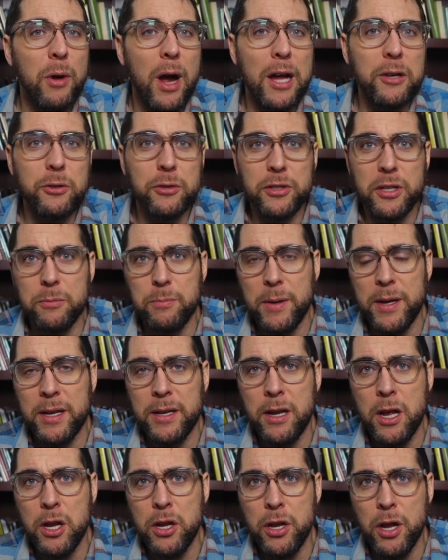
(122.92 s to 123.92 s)
Rogers has
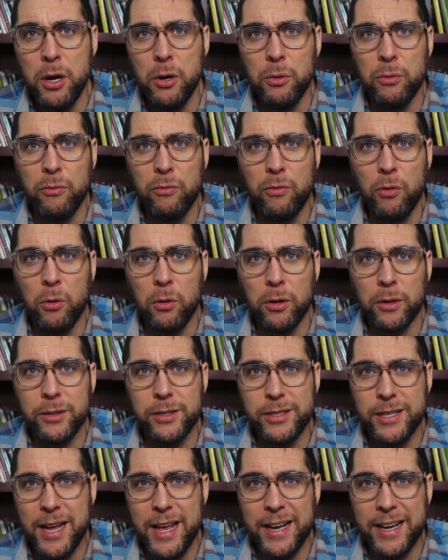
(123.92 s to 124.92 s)
been known for
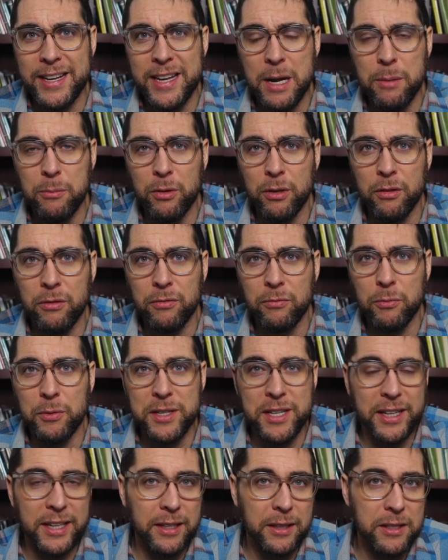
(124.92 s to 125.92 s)
saying a number of
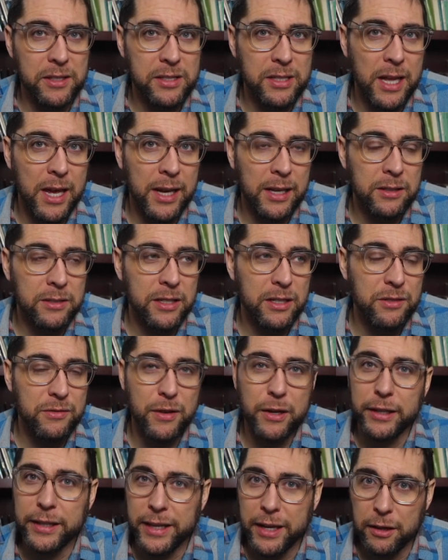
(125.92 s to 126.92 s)
ridiculous things. He's
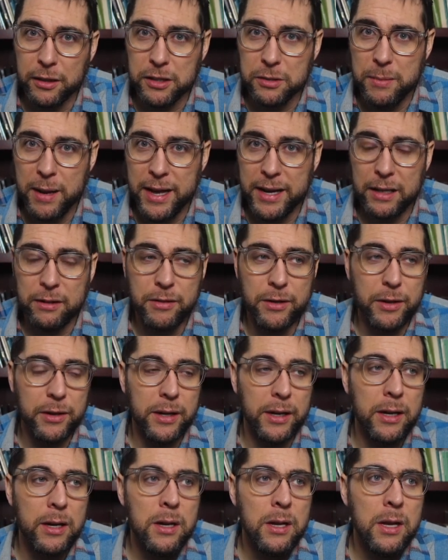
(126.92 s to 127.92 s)
very charismatic,
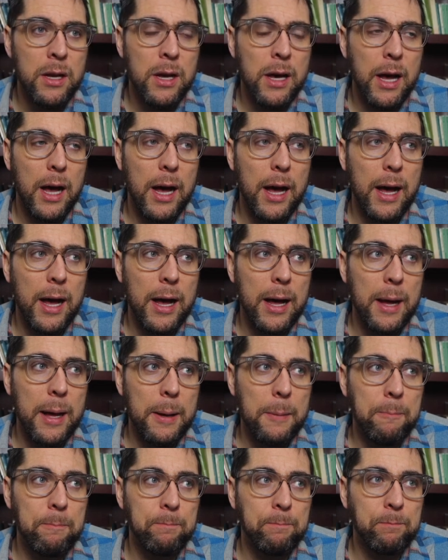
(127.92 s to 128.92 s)
very
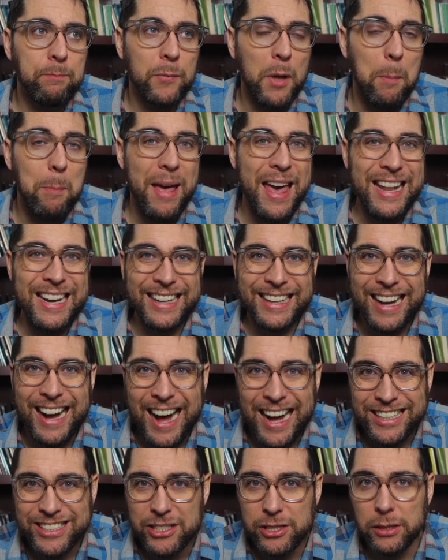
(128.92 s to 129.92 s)
um,
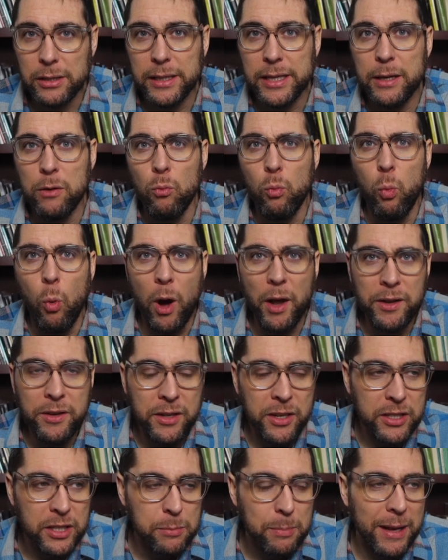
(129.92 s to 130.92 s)
Pentecostally,
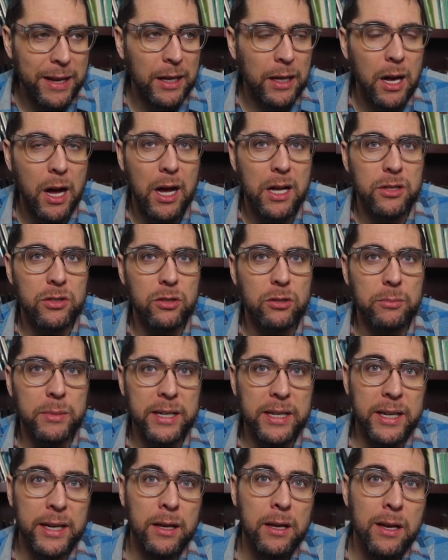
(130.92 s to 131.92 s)
oneness Pentecostal,
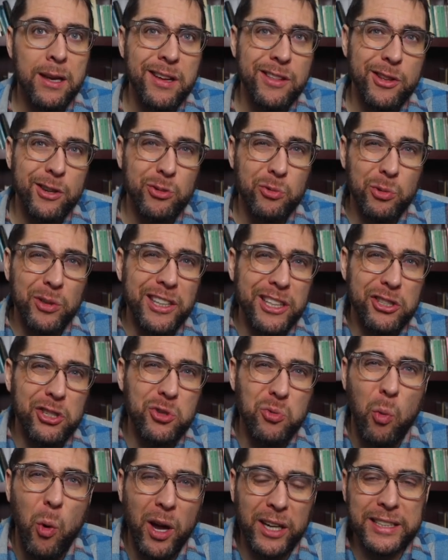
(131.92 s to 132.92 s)
meaning there's really
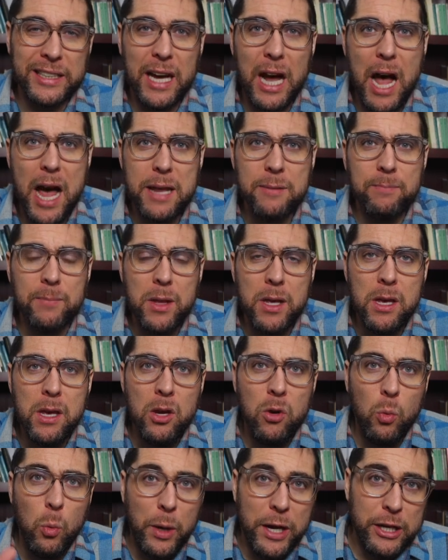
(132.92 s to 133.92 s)
just one God,
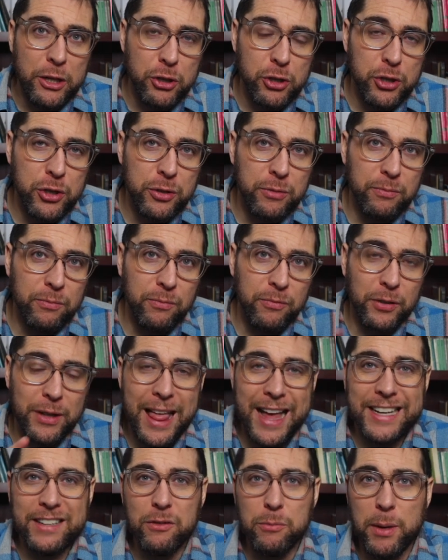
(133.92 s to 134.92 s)
which, for
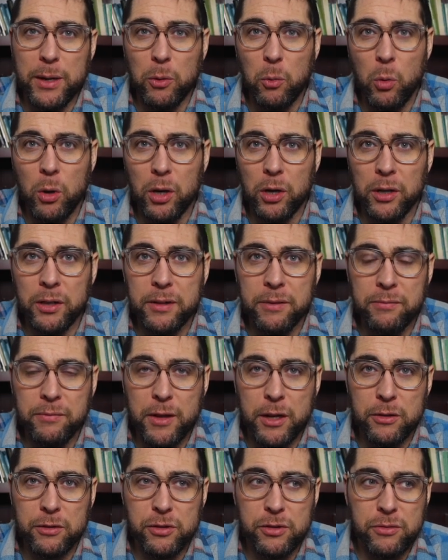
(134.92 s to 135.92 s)
lack of a better word,
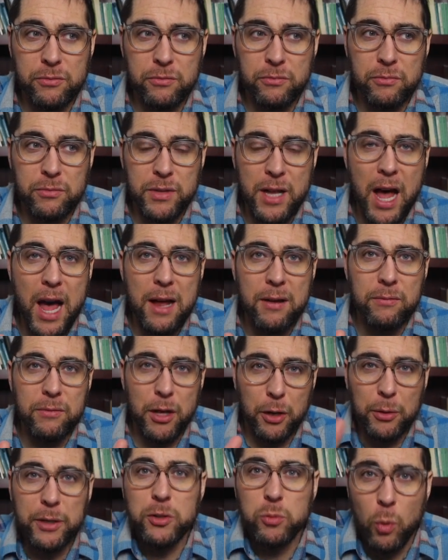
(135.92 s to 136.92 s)
there's not,
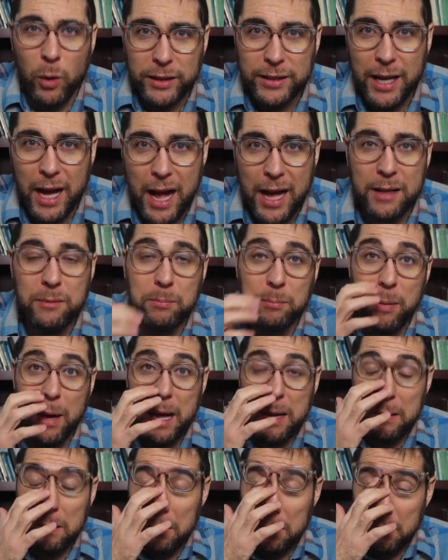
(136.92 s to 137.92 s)
there is one God,
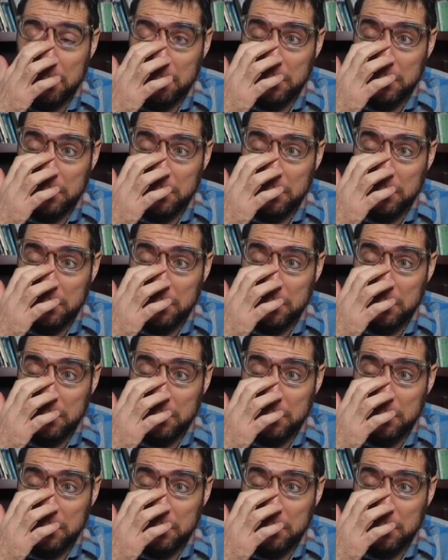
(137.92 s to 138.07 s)
but